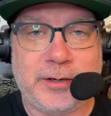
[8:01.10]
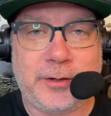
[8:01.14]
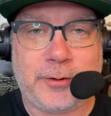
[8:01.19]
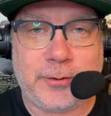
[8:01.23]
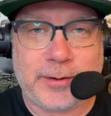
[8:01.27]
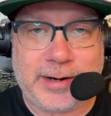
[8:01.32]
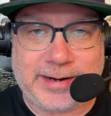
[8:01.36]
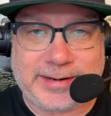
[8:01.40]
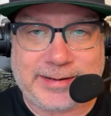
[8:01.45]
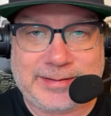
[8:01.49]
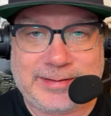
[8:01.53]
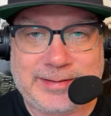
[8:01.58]

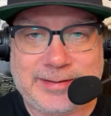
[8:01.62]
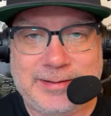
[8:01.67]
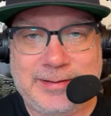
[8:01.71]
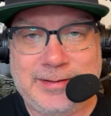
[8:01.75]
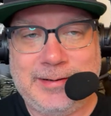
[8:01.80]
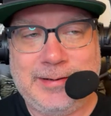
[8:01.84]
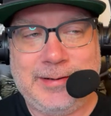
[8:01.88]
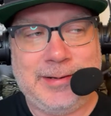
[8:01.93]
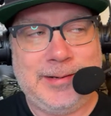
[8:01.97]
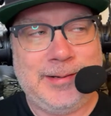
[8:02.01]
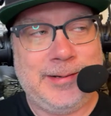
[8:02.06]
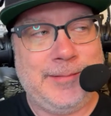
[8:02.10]
correct.
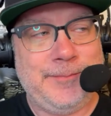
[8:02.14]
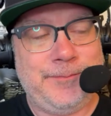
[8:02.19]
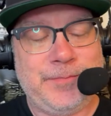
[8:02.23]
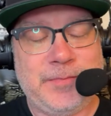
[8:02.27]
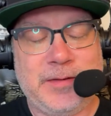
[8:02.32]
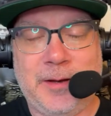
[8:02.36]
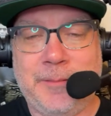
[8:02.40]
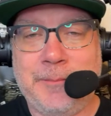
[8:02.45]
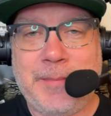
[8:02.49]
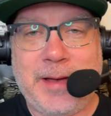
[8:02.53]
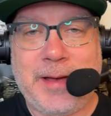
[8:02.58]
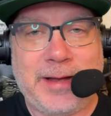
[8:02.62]

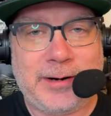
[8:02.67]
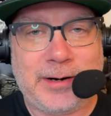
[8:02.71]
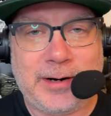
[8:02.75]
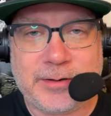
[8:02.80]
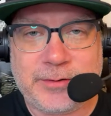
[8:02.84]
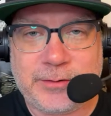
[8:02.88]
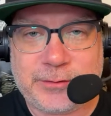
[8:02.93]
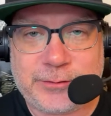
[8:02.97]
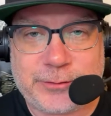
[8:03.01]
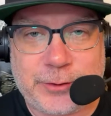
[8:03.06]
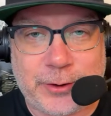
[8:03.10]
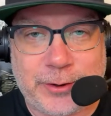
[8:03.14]
Doesn't matter how you
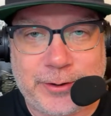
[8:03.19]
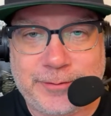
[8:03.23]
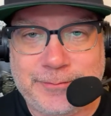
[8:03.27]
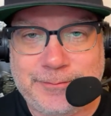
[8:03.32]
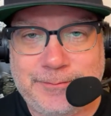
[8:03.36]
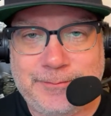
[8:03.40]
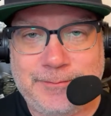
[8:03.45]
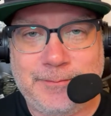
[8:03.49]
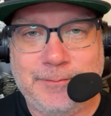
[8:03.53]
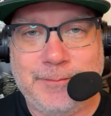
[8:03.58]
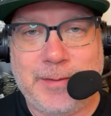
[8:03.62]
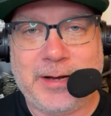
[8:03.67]
start.
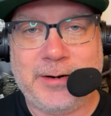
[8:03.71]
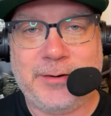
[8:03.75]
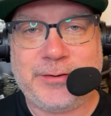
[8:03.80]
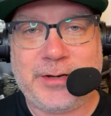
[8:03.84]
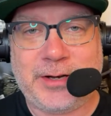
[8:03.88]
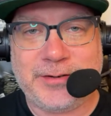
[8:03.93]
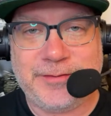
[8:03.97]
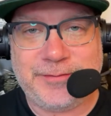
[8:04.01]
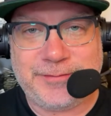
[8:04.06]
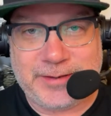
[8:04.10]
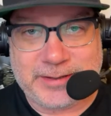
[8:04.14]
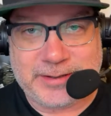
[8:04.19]
Matters how
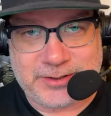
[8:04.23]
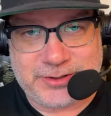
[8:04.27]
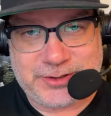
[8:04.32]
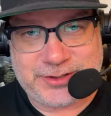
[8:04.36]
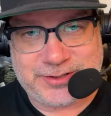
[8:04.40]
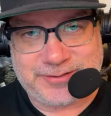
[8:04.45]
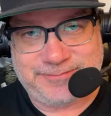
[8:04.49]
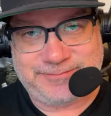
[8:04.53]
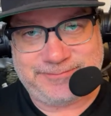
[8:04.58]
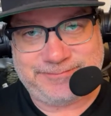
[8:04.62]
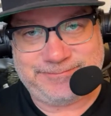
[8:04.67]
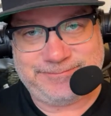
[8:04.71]
you
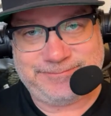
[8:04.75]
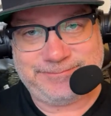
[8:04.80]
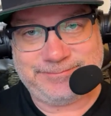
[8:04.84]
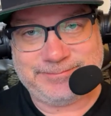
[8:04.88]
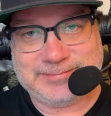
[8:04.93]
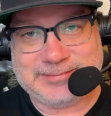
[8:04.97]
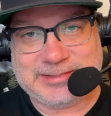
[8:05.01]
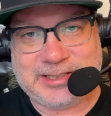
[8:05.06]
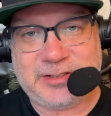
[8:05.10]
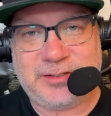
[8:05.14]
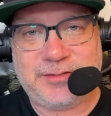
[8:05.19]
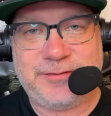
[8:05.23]
finish.
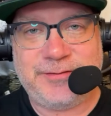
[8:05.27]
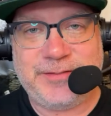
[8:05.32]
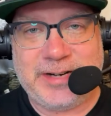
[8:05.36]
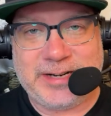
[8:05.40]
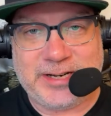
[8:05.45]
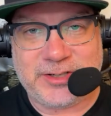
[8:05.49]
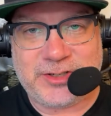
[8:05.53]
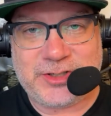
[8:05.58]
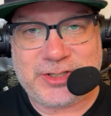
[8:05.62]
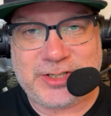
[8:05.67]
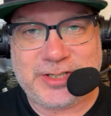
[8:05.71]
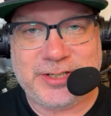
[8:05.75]
Let's
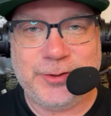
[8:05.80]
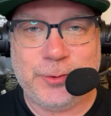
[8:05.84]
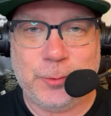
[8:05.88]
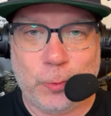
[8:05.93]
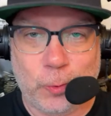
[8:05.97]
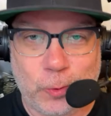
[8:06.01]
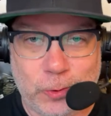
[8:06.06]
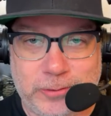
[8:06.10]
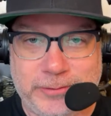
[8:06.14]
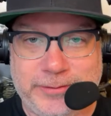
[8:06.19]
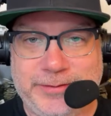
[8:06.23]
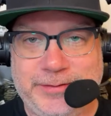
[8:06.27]
finish in New
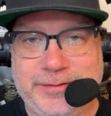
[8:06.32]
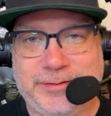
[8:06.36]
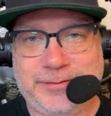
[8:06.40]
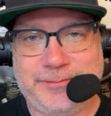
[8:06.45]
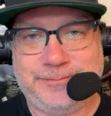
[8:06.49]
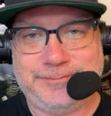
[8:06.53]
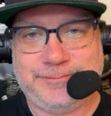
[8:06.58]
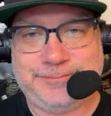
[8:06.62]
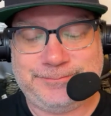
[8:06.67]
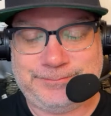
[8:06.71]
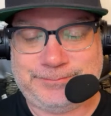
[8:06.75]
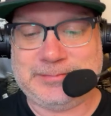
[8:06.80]
Orleans.
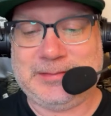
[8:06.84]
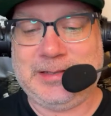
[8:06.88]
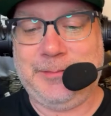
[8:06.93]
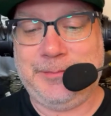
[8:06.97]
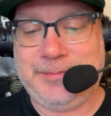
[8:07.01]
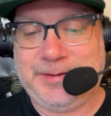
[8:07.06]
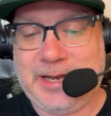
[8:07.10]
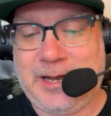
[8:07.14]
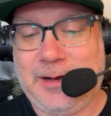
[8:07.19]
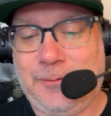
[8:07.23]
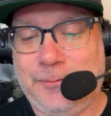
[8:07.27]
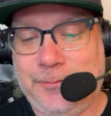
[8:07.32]
I'm
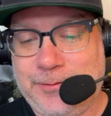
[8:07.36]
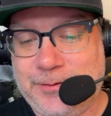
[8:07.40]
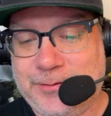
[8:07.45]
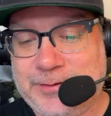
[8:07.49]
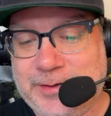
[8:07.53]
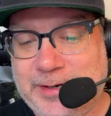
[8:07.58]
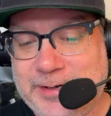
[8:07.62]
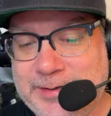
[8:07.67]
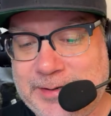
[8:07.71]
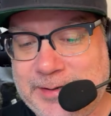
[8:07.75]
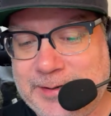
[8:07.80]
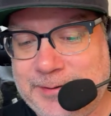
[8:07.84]
down with this
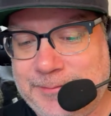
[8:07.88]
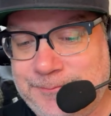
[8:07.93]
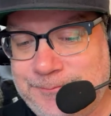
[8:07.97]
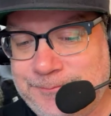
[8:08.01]
idea.